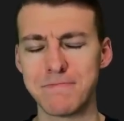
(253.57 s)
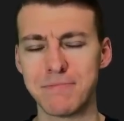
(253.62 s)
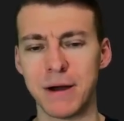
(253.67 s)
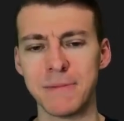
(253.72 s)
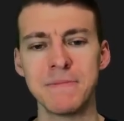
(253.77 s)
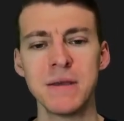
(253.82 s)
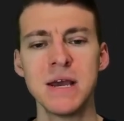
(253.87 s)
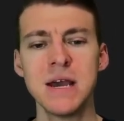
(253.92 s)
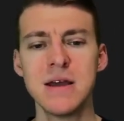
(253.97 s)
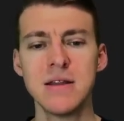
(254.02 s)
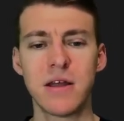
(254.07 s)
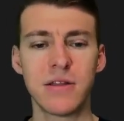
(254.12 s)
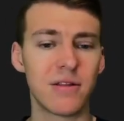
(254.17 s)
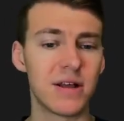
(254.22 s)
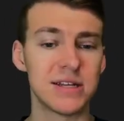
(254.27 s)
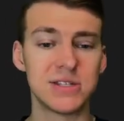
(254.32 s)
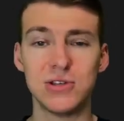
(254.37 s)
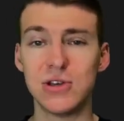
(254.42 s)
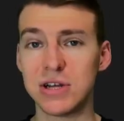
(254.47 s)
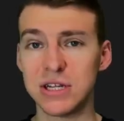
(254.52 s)
But
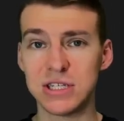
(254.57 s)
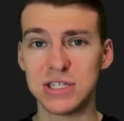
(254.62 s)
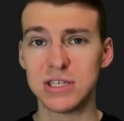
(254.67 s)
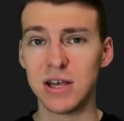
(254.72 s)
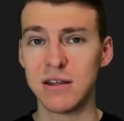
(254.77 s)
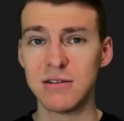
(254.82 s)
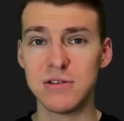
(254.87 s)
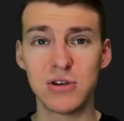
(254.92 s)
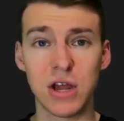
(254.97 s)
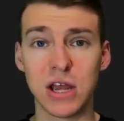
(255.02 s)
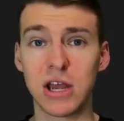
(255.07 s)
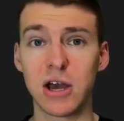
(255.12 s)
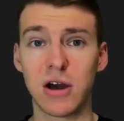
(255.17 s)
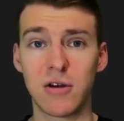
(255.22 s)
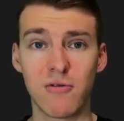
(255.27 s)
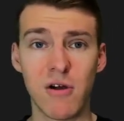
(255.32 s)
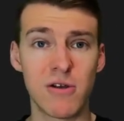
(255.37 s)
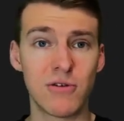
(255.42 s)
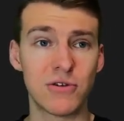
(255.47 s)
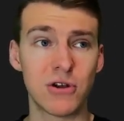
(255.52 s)
nonetheless, you can
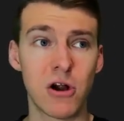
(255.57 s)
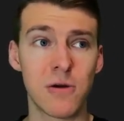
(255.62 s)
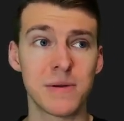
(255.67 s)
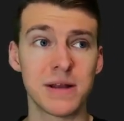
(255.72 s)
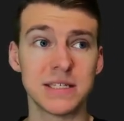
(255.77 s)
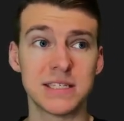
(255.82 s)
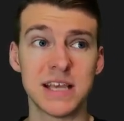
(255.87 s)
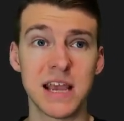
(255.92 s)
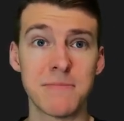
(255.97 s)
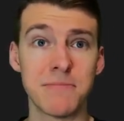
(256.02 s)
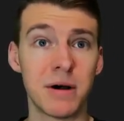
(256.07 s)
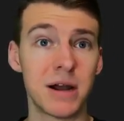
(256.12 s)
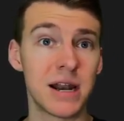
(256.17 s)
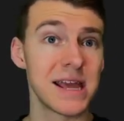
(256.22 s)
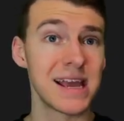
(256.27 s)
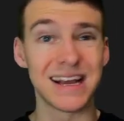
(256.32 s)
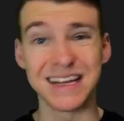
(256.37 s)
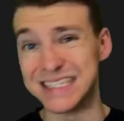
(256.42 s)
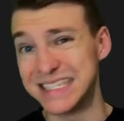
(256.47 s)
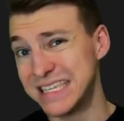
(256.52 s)
cut Ronald Darby and save money.
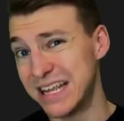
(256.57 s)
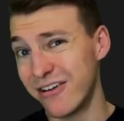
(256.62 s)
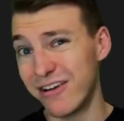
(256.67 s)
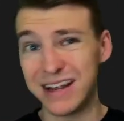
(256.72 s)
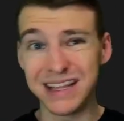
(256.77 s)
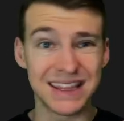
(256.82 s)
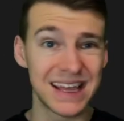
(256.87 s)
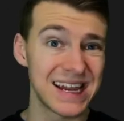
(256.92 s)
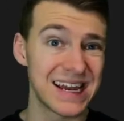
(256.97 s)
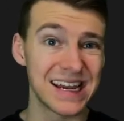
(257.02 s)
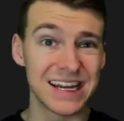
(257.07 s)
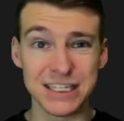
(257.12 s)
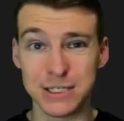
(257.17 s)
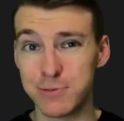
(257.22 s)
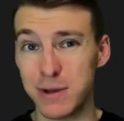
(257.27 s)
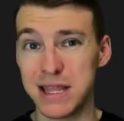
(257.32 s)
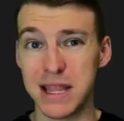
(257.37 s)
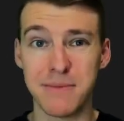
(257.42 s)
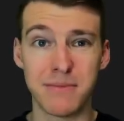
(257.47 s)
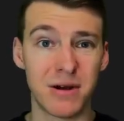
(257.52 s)
And considering they need to
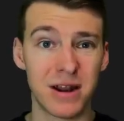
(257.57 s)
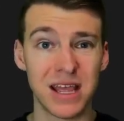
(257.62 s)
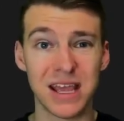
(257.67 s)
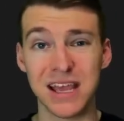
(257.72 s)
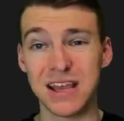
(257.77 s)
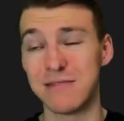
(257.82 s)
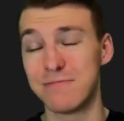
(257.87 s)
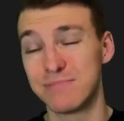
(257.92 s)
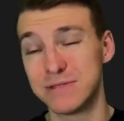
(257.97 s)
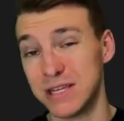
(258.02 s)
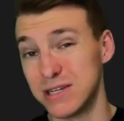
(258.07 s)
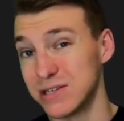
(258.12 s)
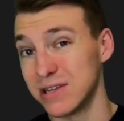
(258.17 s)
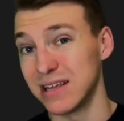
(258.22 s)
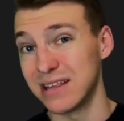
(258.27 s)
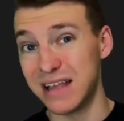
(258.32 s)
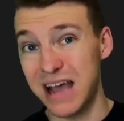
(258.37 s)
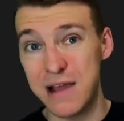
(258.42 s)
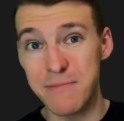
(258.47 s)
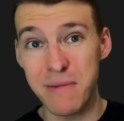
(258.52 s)
spend that money, potentially
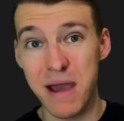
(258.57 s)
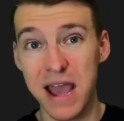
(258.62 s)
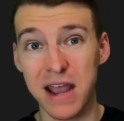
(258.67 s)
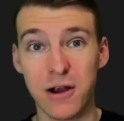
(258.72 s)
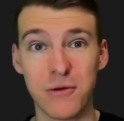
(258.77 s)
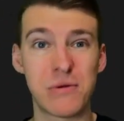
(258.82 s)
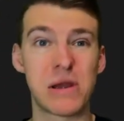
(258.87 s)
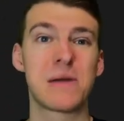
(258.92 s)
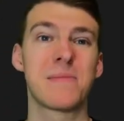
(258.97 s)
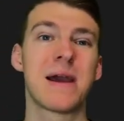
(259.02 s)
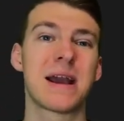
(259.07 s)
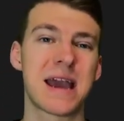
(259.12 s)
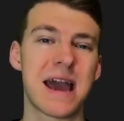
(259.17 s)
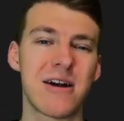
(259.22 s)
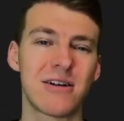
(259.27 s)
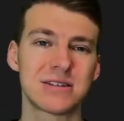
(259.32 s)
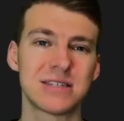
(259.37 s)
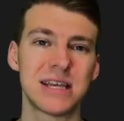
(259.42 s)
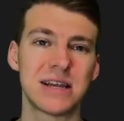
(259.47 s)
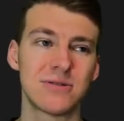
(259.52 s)
linebacker, bring back
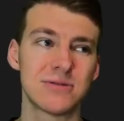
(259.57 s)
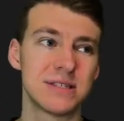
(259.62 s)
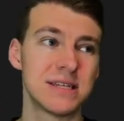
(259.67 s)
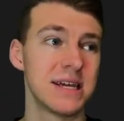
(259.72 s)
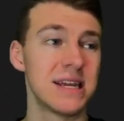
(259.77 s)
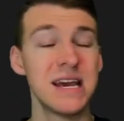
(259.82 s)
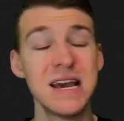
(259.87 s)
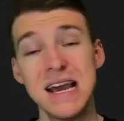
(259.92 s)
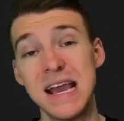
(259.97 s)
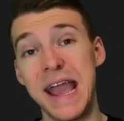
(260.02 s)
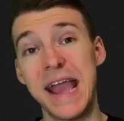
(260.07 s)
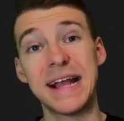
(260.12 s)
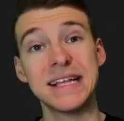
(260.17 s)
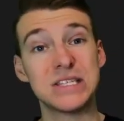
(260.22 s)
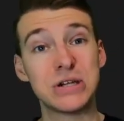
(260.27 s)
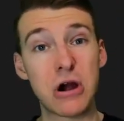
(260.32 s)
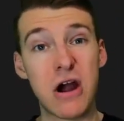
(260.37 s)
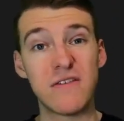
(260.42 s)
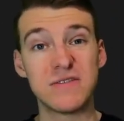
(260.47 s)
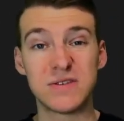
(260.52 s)
Alex Singleton,
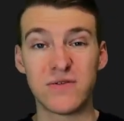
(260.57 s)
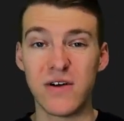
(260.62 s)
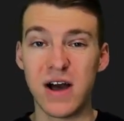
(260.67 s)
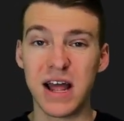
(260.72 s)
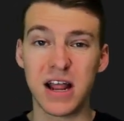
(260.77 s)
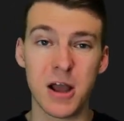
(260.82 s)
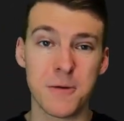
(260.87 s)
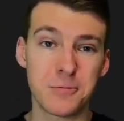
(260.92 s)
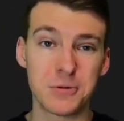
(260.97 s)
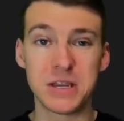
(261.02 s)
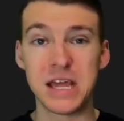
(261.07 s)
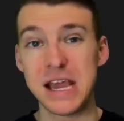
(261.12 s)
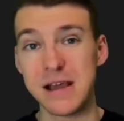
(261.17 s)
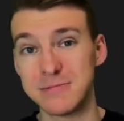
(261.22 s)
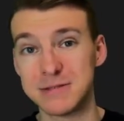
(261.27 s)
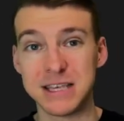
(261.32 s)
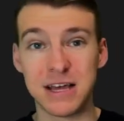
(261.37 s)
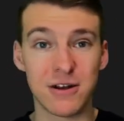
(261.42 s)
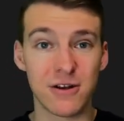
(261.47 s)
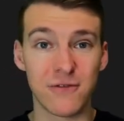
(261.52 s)
into your offensive line, a couple
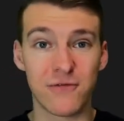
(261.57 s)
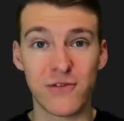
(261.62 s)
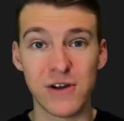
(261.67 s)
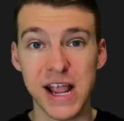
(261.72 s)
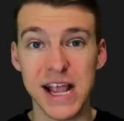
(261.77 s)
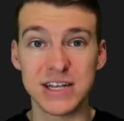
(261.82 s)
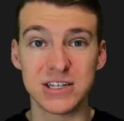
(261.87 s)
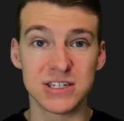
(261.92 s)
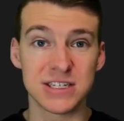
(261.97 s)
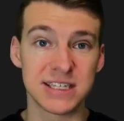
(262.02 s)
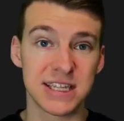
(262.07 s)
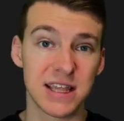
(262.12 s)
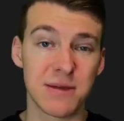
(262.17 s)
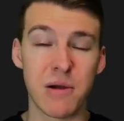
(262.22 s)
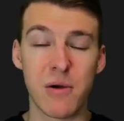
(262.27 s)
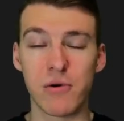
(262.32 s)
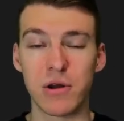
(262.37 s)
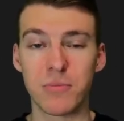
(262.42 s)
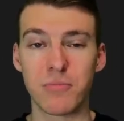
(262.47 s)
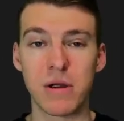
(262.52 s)
names that are free agents that they
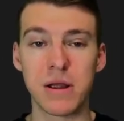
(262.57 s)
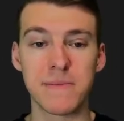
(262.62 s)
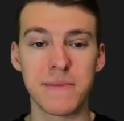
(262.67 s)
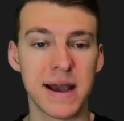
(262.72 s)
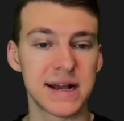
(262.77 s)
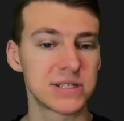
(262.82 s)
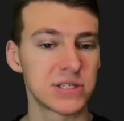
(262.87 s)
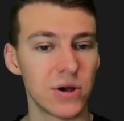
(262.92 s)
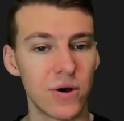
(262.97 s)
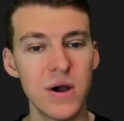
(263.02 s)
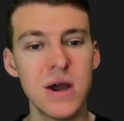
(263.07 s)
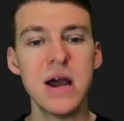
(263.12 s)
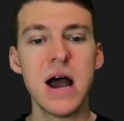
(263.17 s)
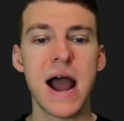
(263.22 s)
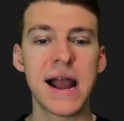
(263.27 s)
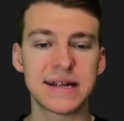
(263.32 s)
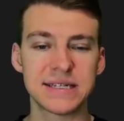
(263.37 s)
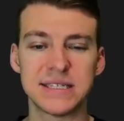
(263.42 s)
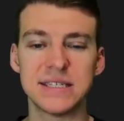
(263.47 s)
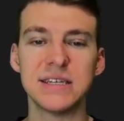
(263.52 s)
might want to bring back. So
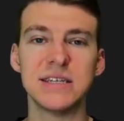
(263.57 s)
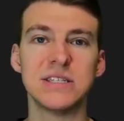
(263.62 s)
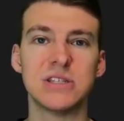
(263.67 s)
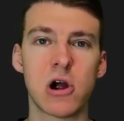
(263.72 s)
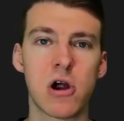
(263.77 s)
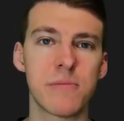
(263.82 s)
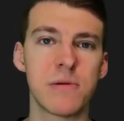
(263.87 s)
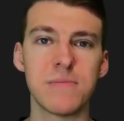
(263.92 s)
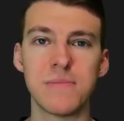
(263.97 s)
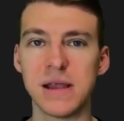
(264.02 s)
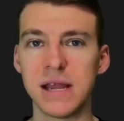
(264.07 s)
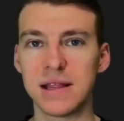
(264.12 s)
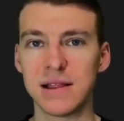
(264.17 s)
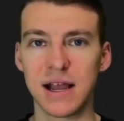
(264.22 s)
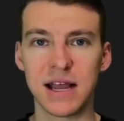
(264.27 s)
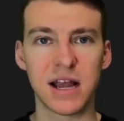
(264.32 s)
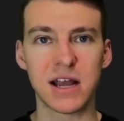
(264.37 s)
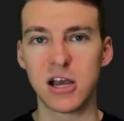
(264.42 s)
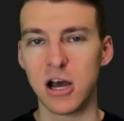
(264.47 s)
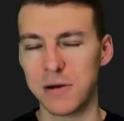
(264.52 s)
I could see Darby being
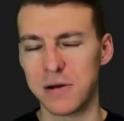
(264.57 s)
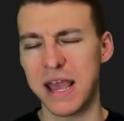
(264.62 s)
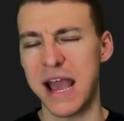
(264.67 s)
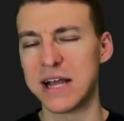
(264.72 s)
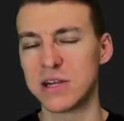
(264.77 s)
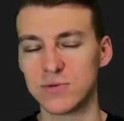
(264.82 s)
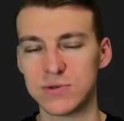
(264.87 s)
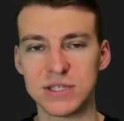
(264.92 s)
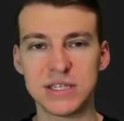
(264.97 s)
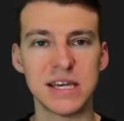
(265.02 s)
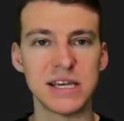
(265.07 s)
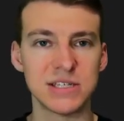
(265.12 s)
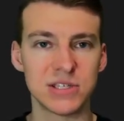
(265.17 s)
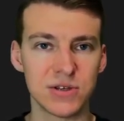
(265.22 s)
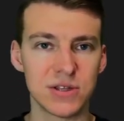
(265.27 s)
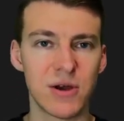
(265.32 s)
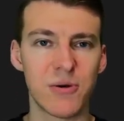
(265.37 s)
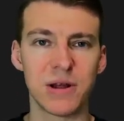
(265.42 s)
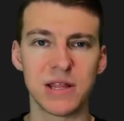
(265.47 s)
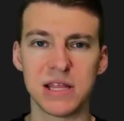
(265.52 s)
like a cut casualty, so
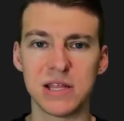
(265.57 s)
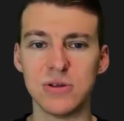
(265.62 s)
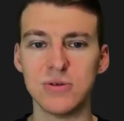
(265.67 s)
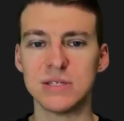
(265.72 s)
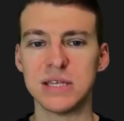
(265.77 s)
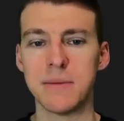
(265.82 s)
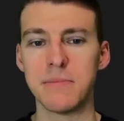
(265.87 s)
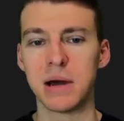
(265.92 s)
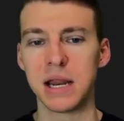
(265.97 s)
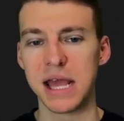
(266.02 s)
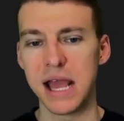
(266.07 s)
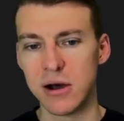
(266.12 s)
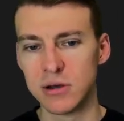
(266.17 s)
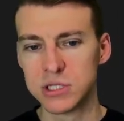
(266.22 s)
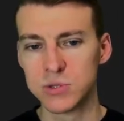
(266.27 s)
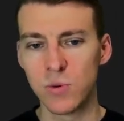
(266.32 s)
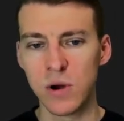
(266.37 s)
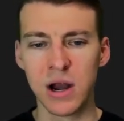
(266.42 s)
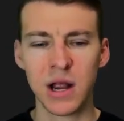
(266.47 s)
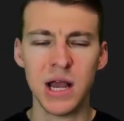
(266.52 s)
that way they can use that money
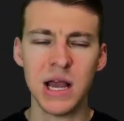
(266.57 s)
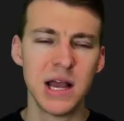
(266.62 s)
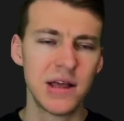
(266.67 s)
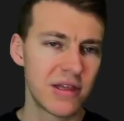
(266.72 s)
elsewhere.